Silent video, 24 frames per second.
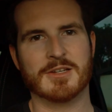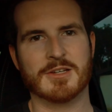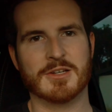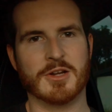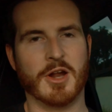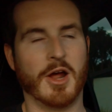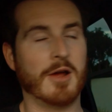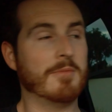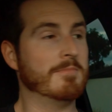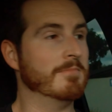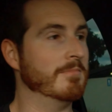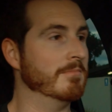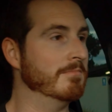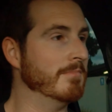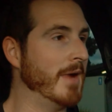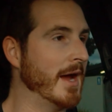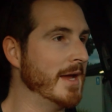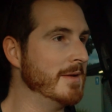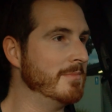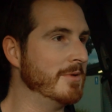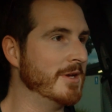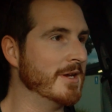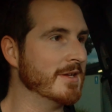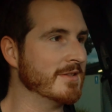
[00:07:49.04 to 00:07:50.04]
You know,
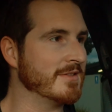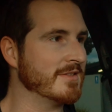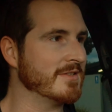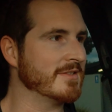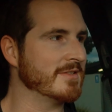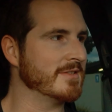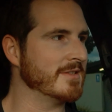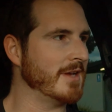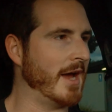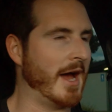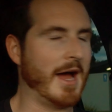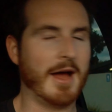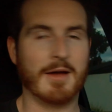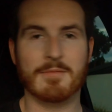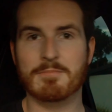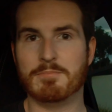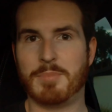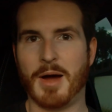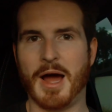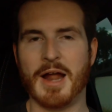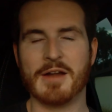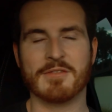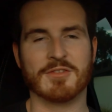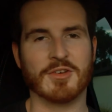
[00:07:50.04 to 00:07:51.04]
maybe it's uh,
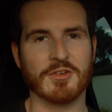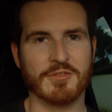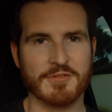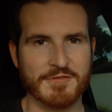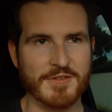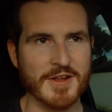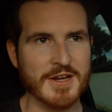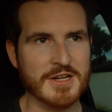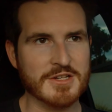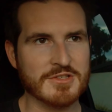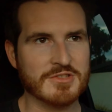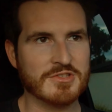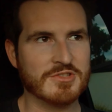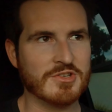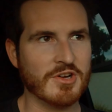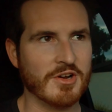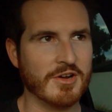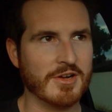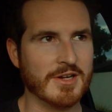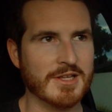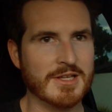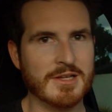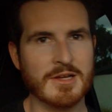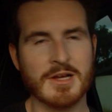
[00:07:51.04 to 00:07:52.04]
part of your fitness
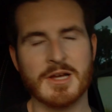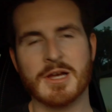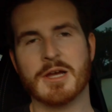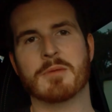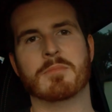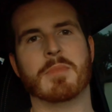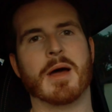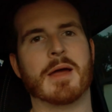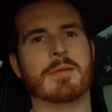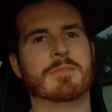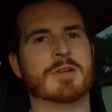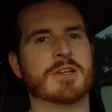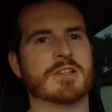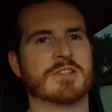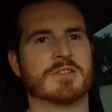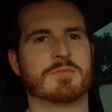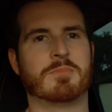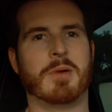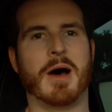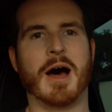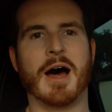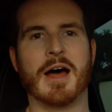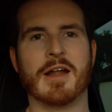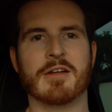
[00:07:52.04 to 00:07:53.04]
journey, maybe it's
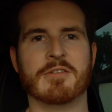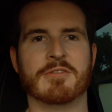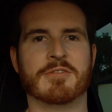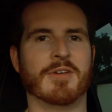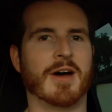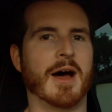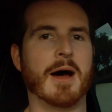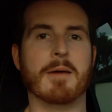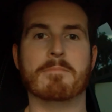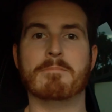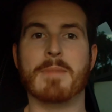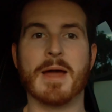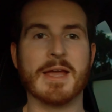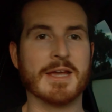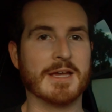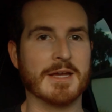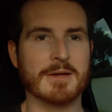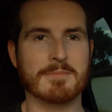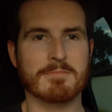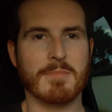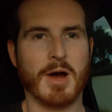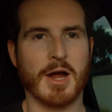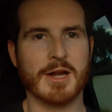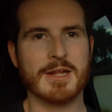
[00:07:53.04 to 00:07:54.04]
part of uh,
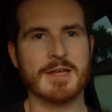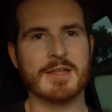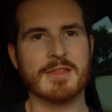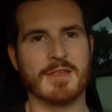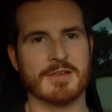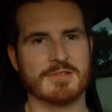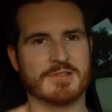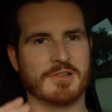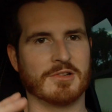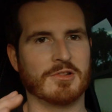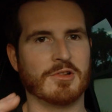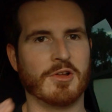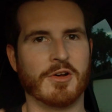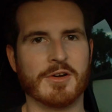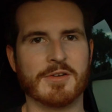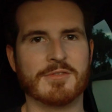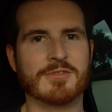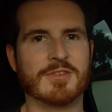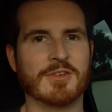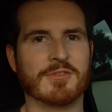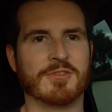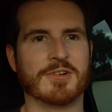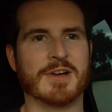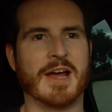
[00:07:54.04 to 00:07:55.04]
making money. There's a lot of
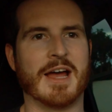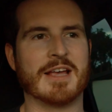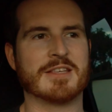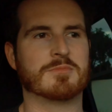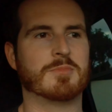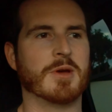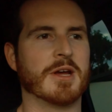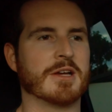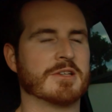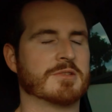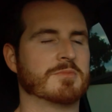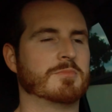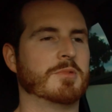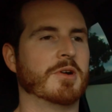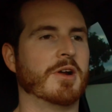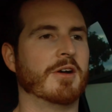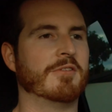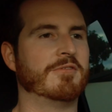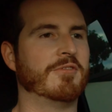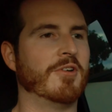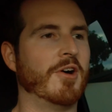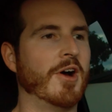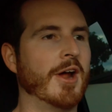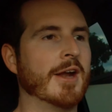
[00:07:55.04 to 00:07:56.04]
different aspects, but I
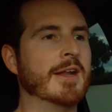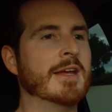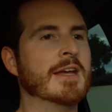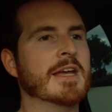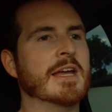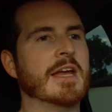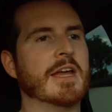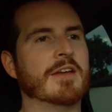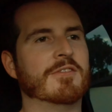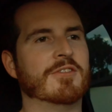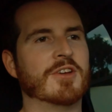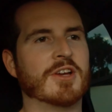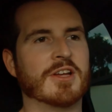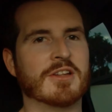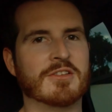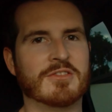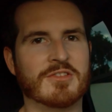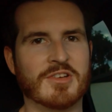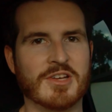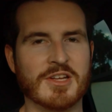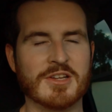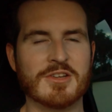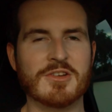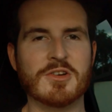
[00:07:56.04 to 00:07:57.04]
find if you
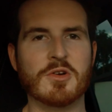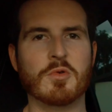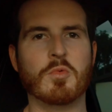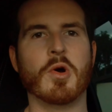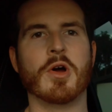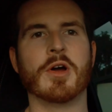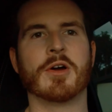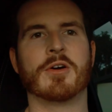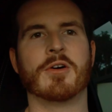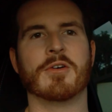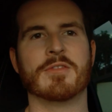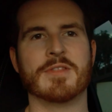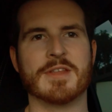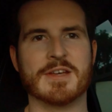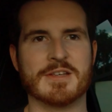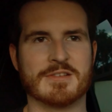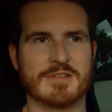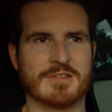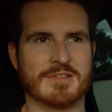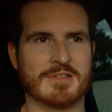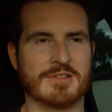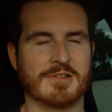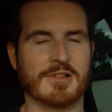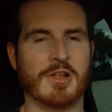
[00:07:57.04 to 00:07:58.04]
continue to work on these
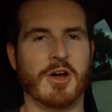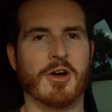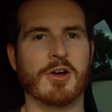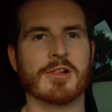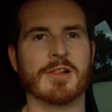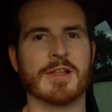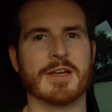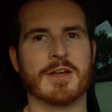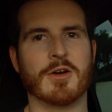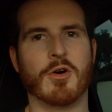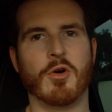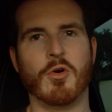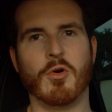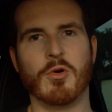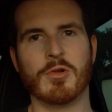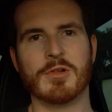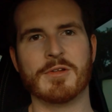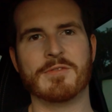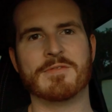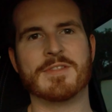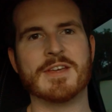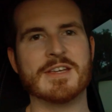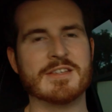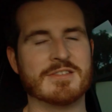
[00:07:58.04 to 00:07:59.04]
slowly, all
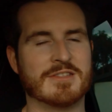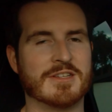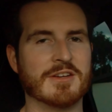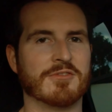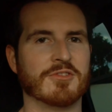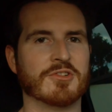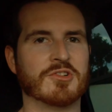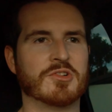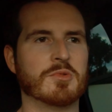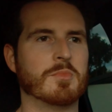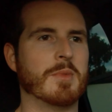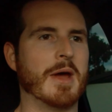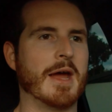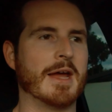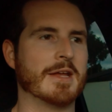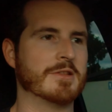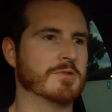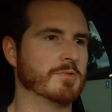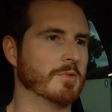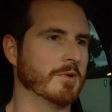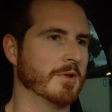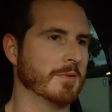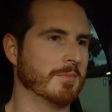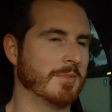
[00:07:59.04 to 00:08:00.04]
of these different
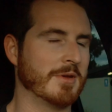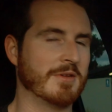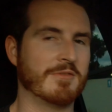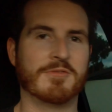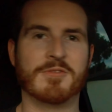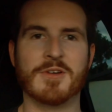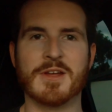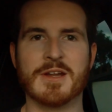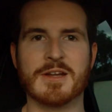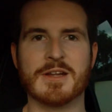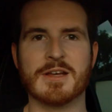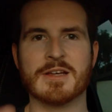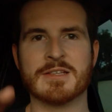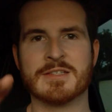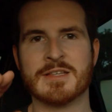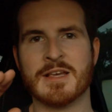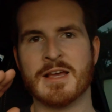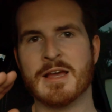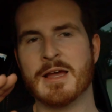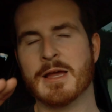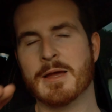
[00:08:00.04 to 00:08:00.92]
domains, whether it be fitness,